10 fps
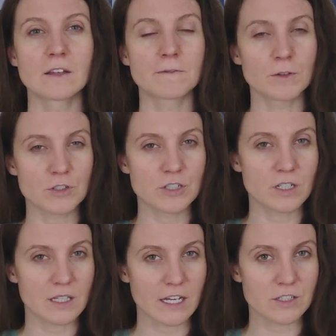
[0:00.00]
The
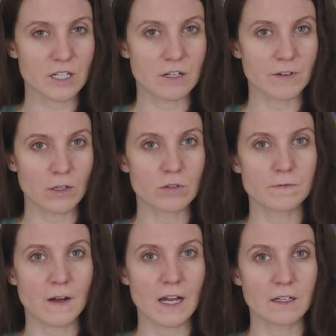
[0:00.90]
future electric
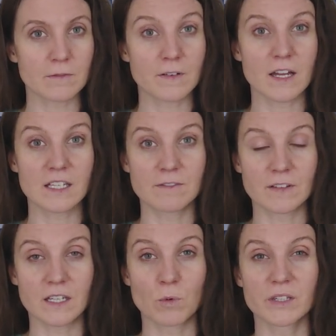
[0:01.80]
Renault 5
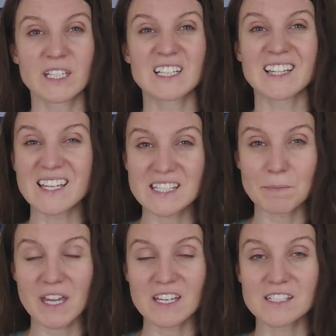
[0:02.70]
EV will need less
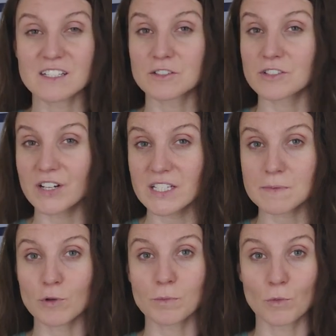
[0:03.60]
space to
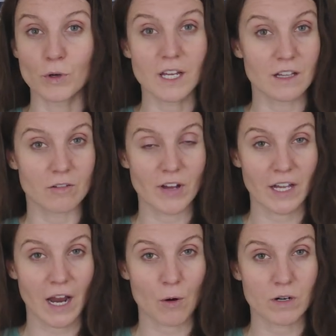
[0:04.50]
transport more
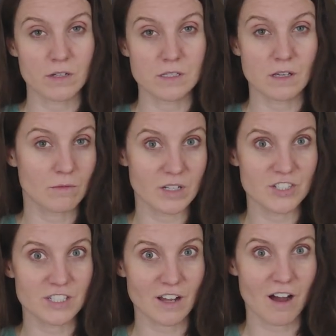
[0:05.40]
kilowatt hours, which is